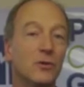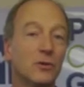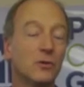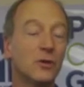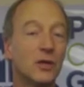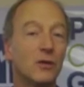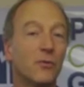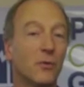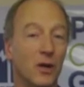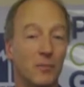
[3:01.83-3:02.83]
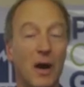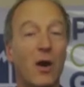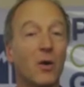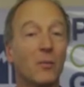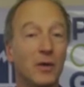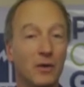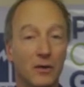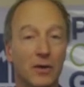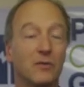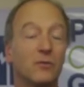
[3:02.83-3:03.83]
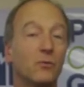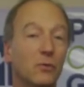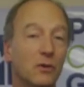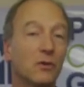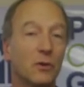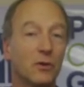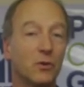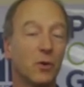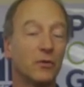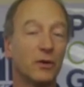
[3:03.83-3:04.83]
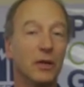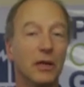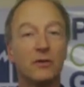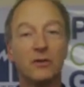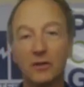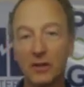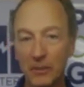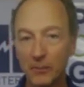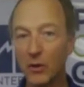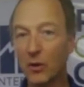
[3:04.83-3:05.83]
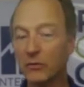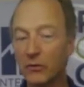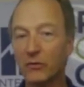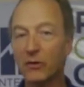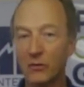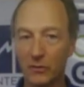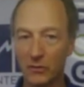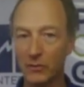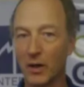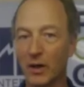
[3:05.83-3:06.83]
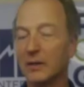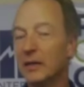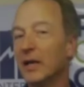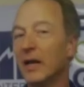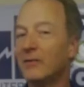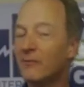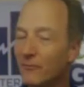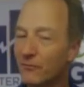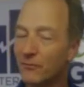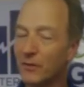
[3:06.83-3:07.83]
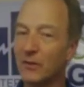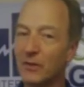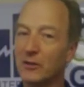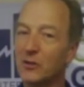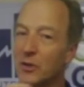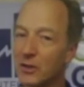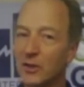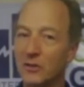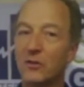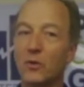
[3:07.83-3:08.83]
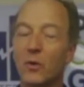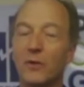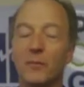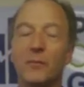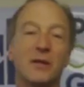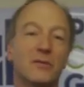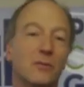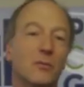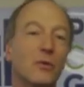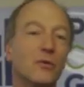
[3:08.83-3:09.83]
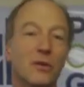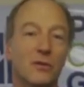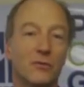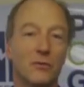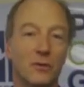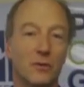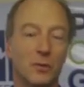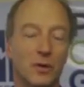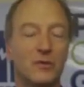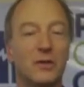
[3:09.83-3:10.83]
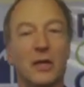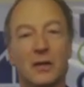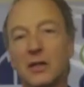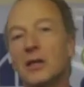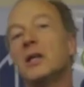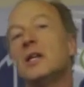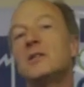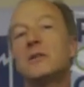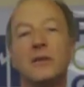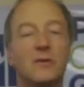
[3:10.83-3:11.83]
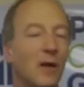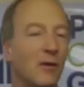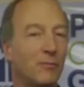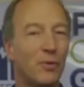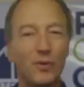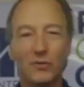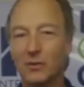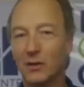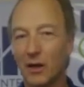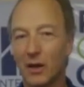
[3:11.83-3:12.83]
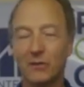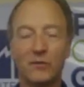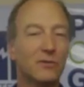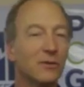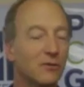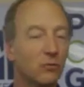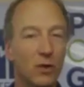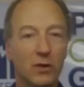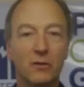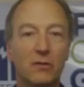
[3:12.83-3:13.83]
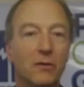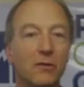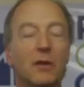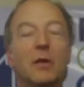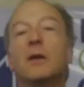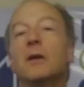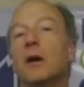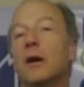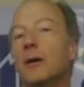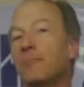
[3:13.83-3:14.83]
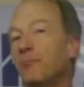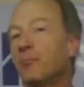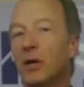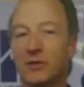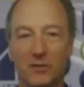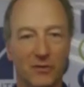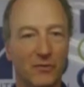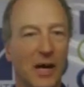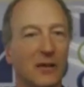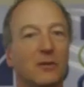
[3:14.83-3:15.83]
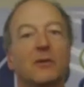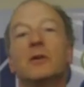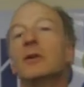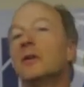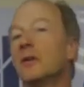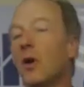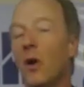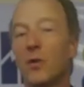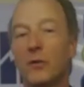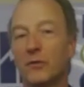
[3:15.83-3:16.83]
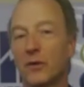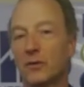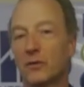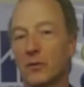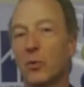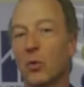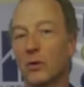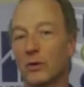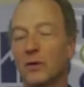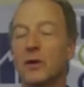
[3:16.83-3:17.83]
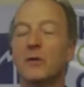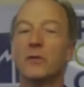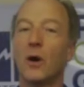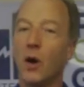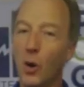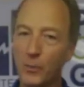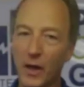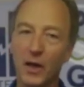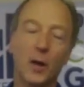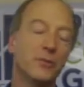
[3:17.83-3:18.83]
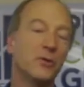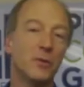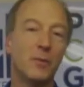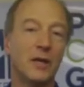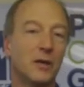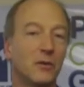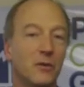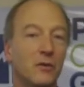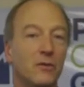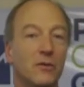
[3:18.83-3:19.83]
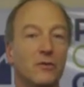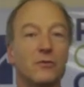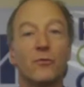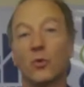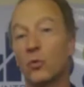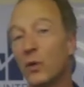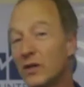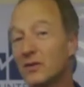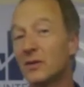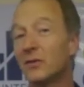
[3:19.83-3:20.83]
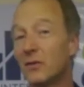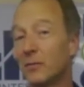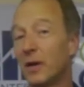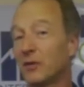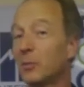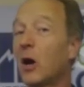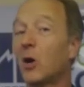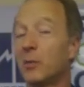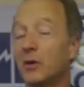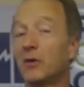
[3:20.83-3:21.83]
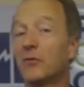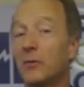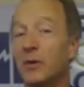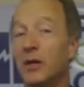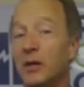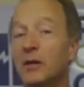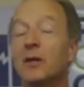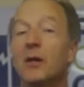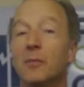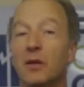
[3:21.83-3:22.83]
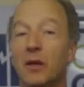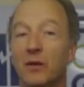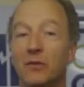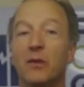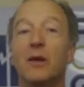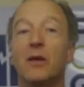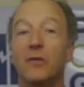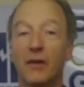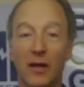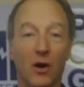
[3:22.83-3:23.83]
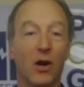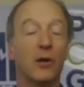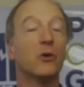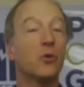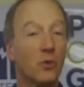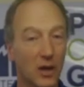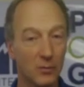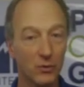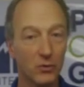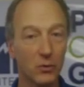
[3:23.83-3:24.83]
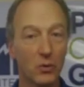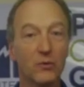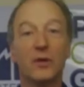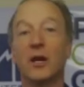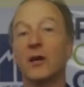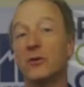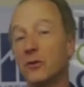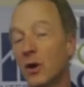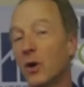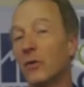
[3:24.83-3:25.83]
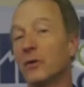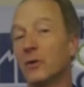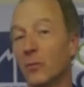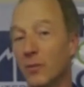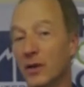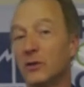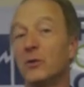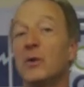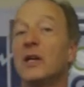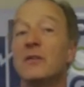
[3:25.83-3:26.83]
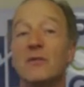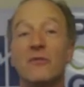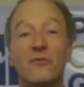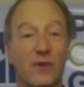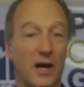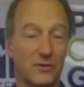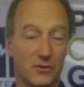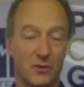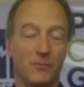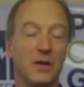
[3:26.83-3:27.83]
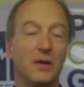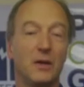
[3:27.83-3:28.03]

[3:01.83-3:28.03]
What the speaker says: when you're looking for a power meter. It's really critical to keep those decisions in mind, and then you can get to the one that makes the most sense for you. Because again, each of these have pros and cons, strengths and weaknesses, budget's a factor, all those things are important. So I hope that helps you in making the decision for which is the best power meter for me, because they are incredible tools and I know that you'll make you even faster.